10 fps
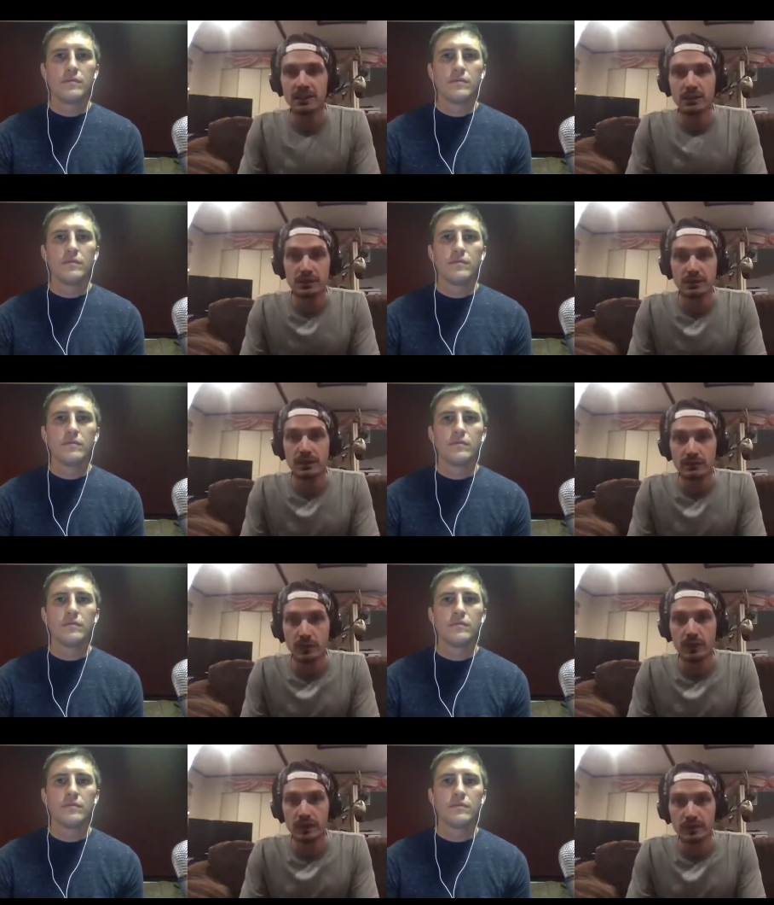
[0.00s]
Speaker 1: you a story
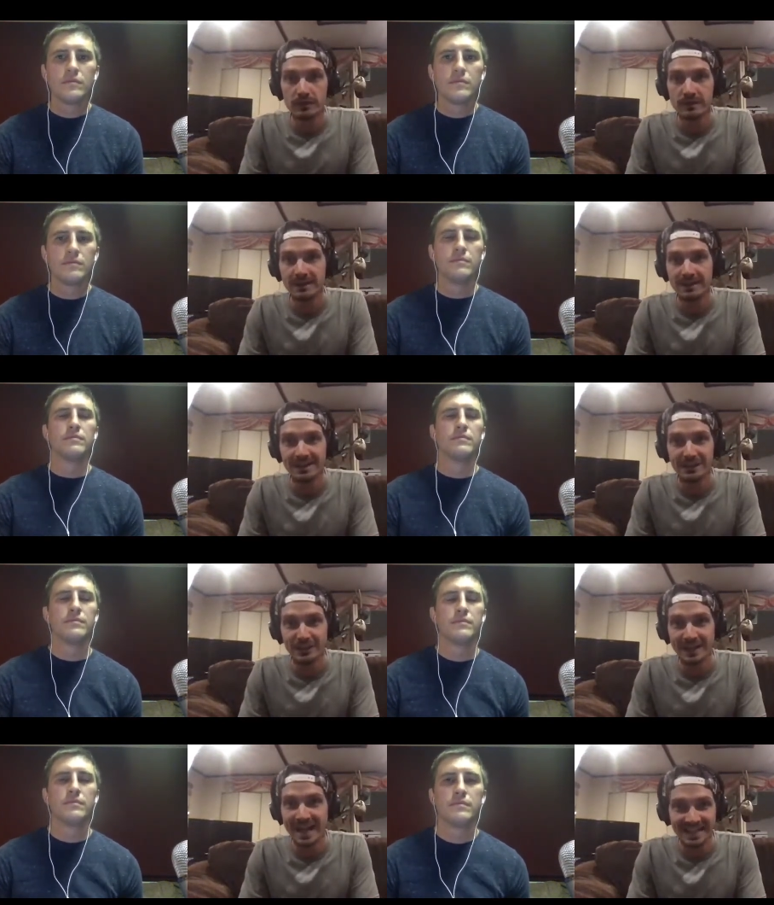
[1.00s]
for you hmm. and you're
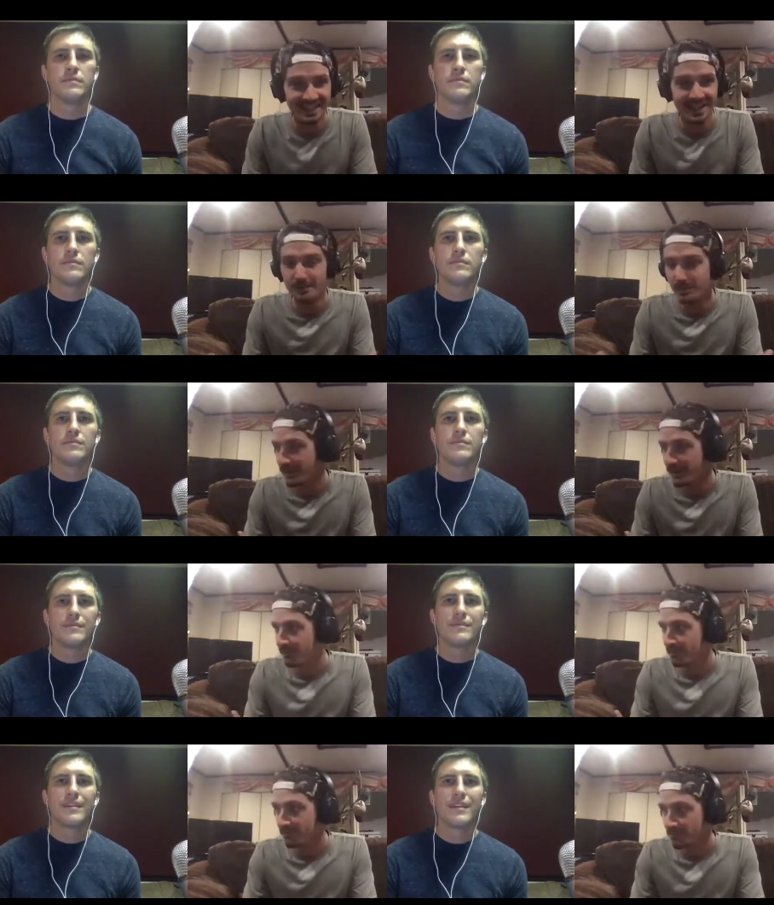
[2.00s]
going to end up
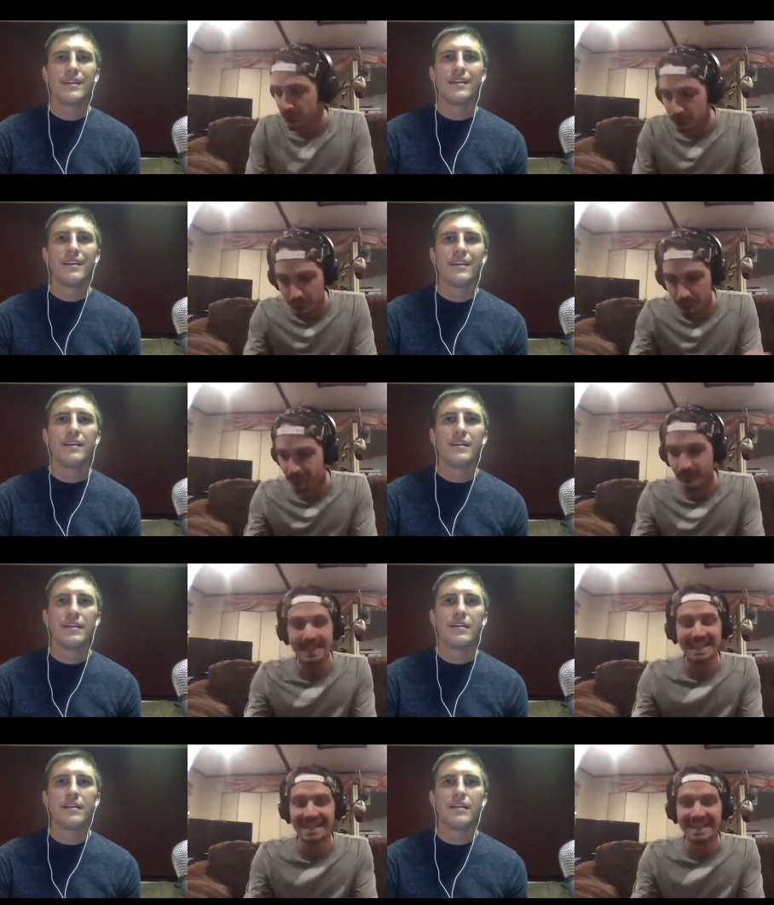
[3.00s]
just
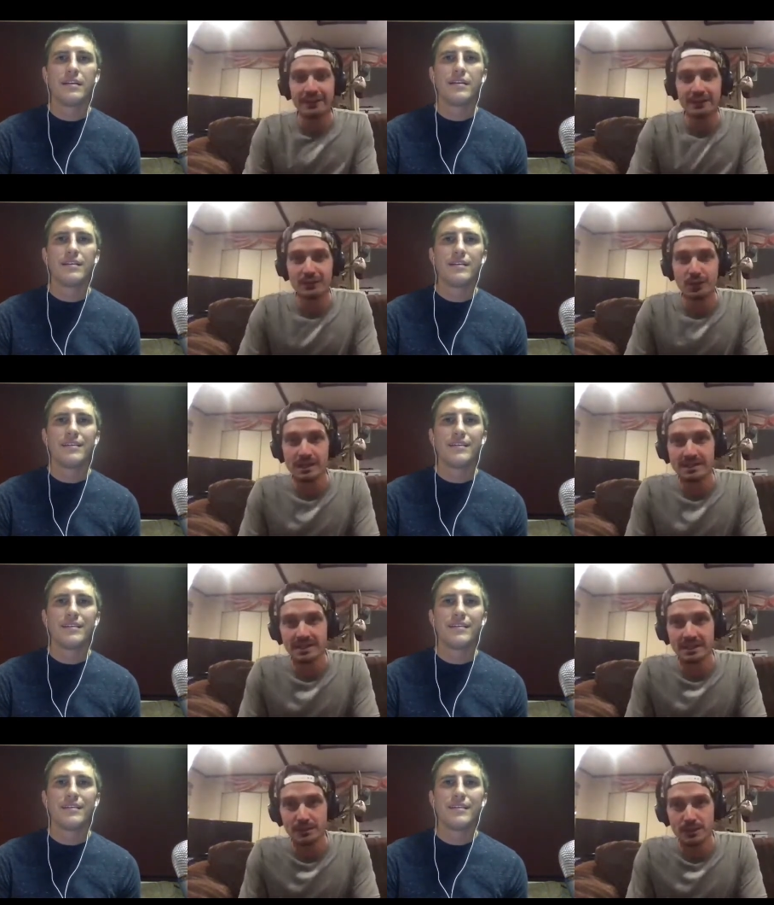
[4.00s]
playing out the stories
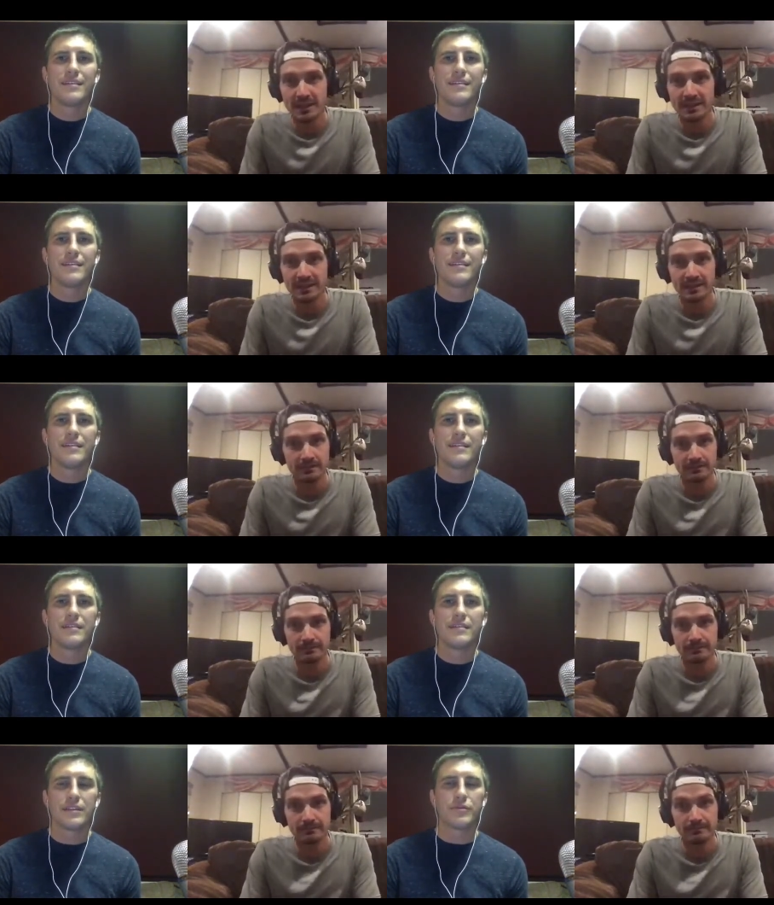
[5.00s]
that they're projecting.
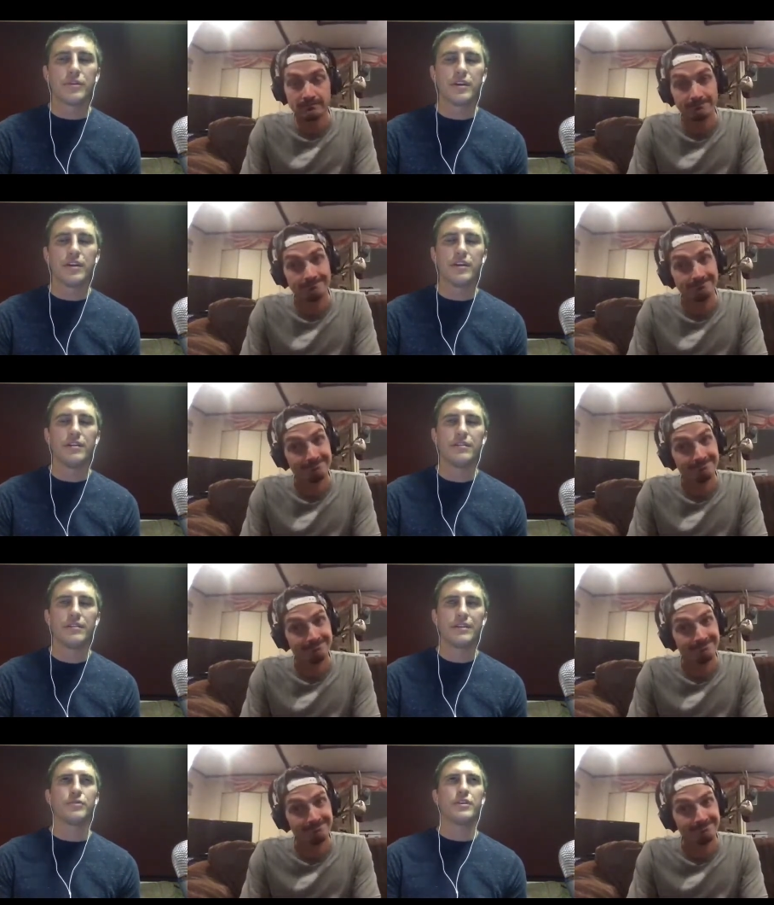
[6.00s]
Speaker 2: That's really good.
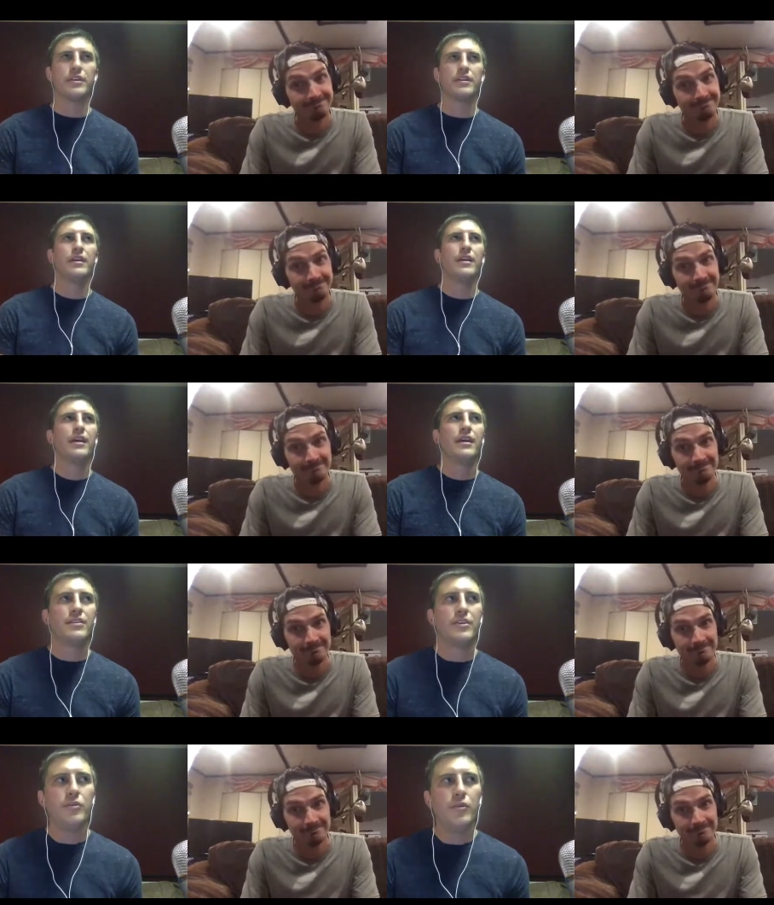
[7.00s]
That's really good.
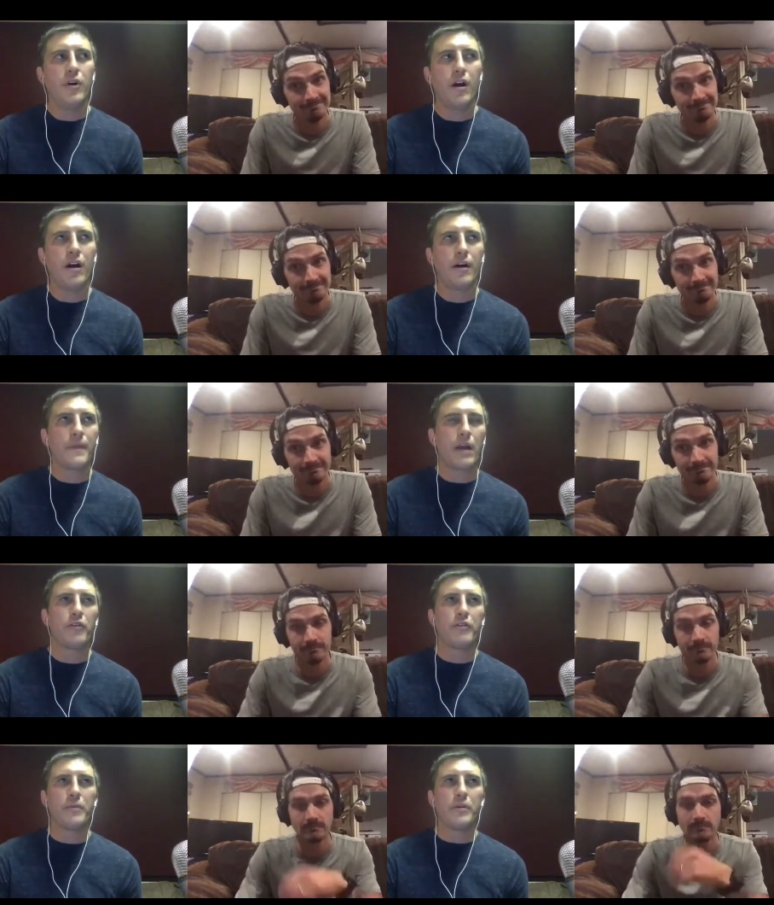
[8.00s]
Do you? Um, I don't
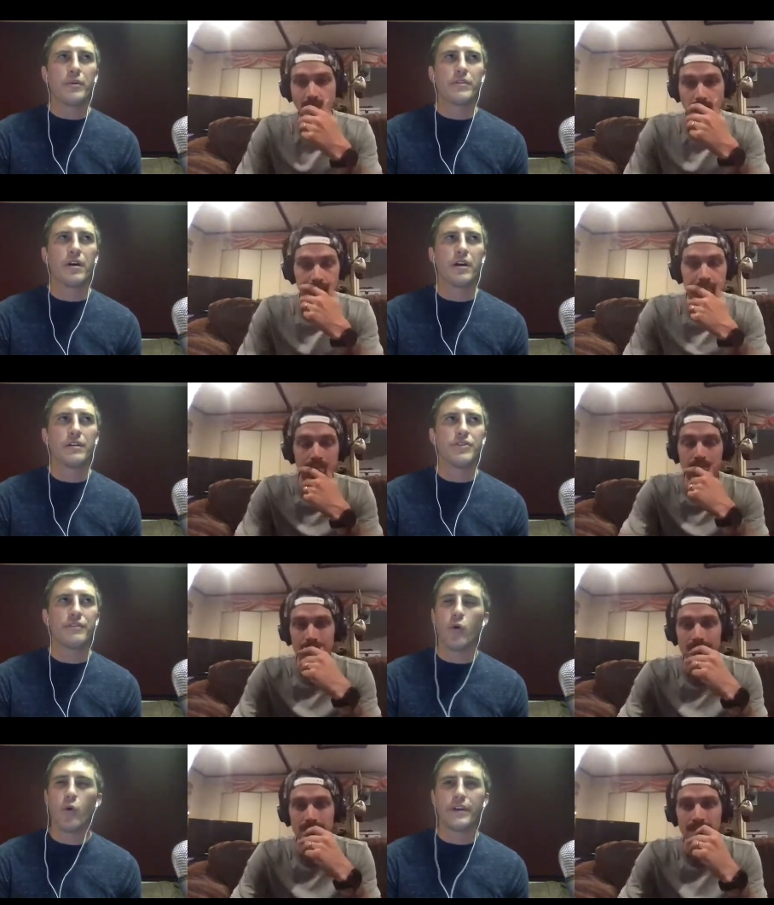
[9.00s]
know if you're familiar with uh,
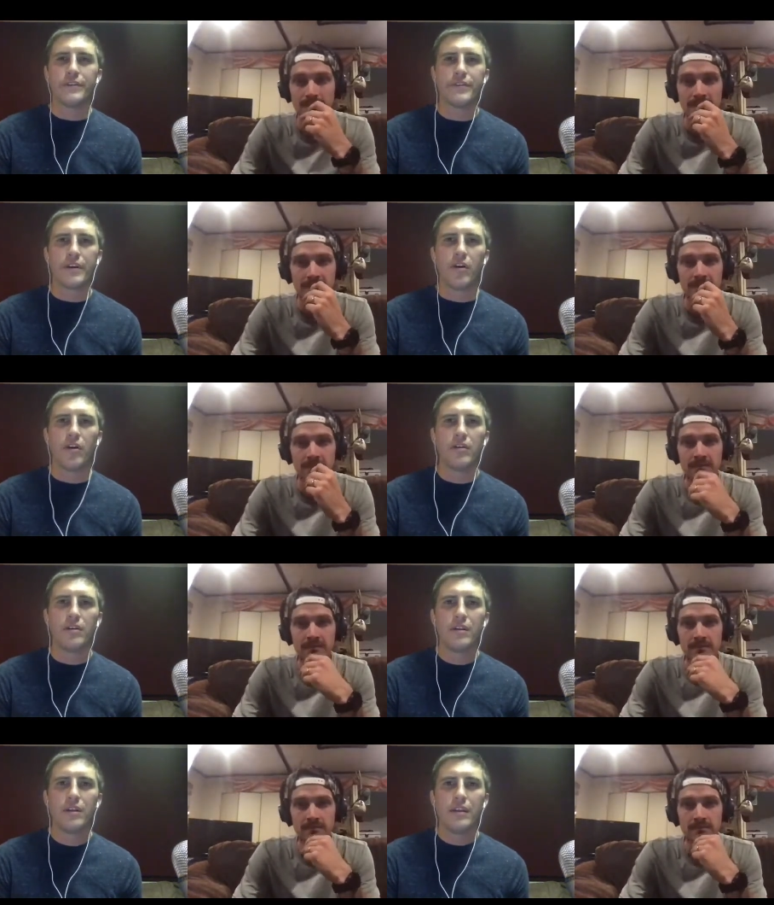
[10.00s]
Jeff Goins at
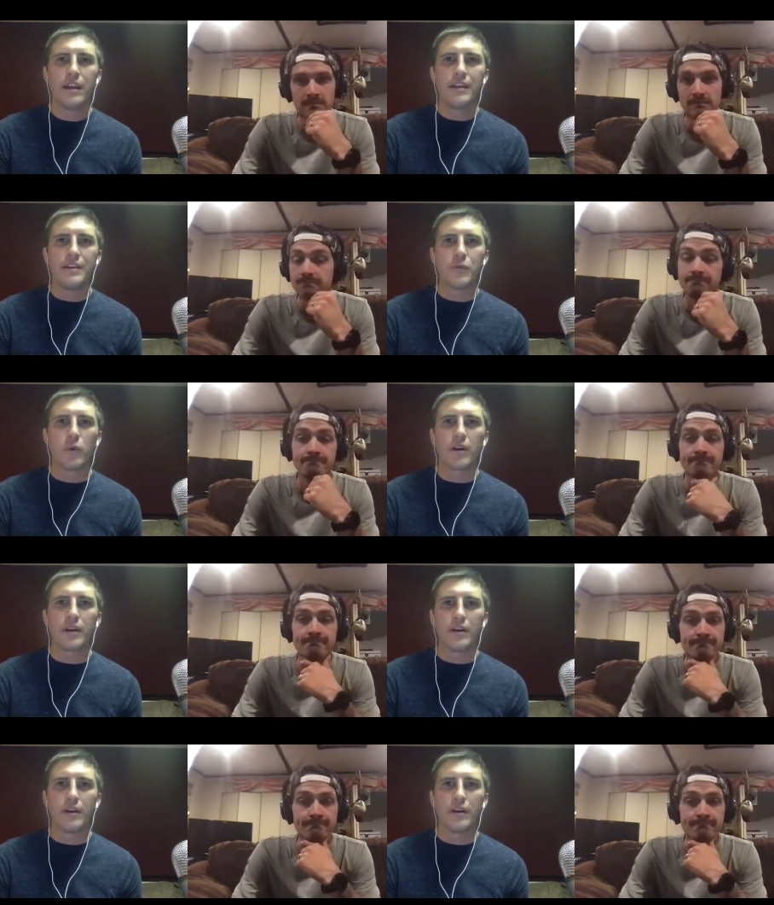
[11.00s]
all and his hmm. work,